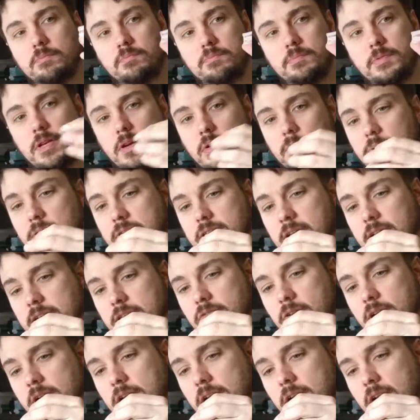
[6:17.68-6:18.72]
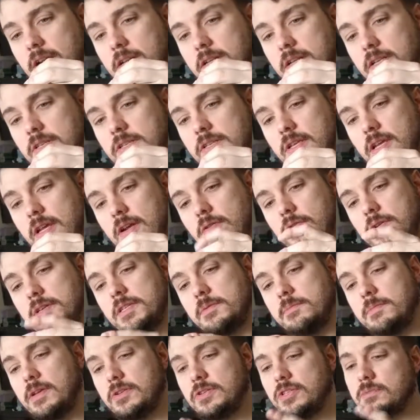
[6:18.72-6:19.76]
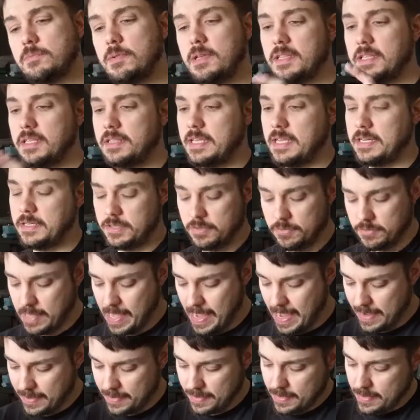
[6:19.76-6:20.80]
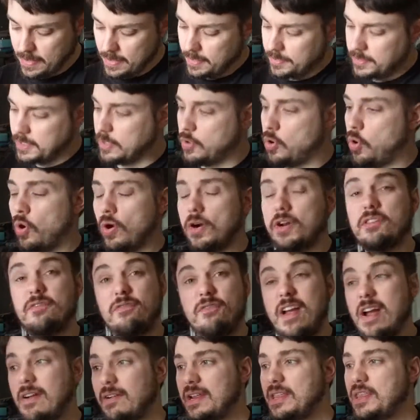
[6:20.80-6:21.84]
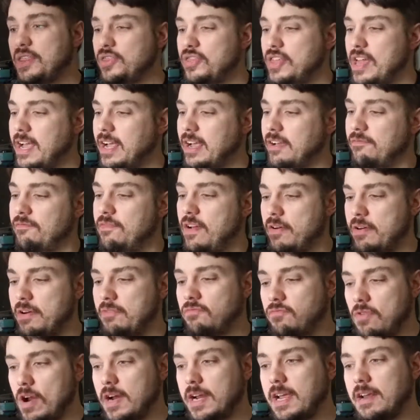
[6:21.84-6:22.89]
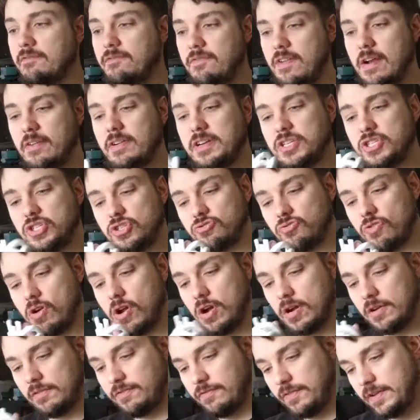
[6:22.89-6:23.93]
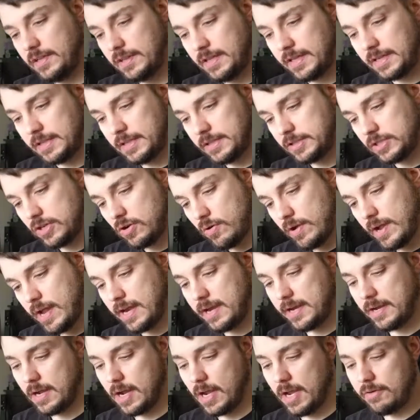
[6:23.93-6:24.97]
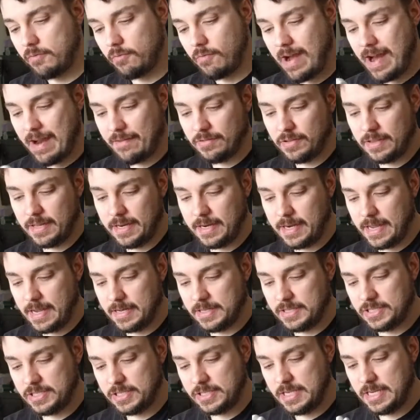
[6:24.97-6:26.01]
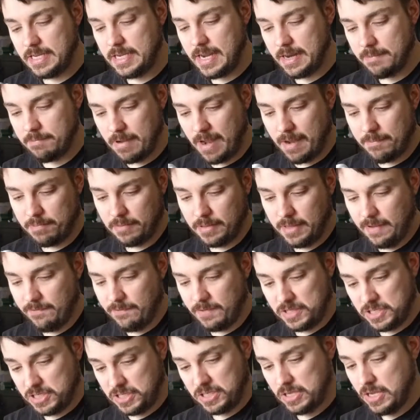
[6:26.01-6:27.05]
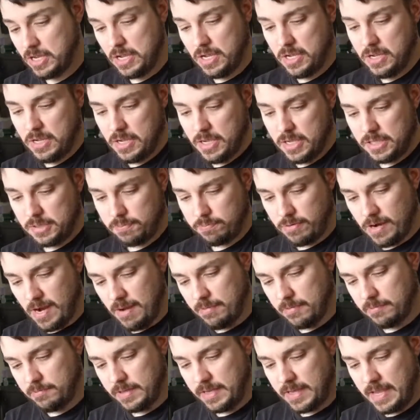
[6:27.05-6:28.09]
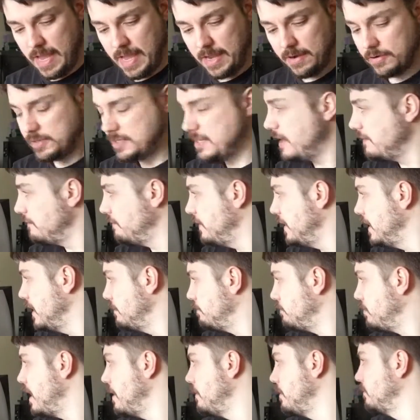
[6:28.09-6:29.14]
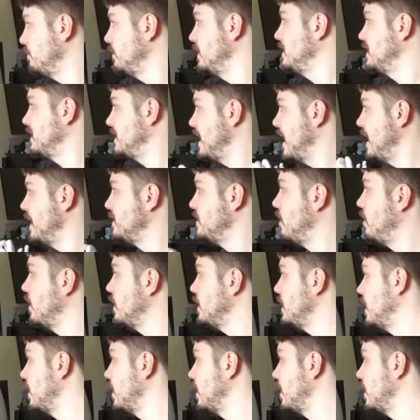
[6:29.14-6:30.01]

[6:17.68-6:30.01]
you know, protector on here. It always amuses me that they do that. The cord is very thick, very rugged, very strong feeling. And let's go ahead and unravel it and see. I believe it's probably 8 or 10 feet. It probably says on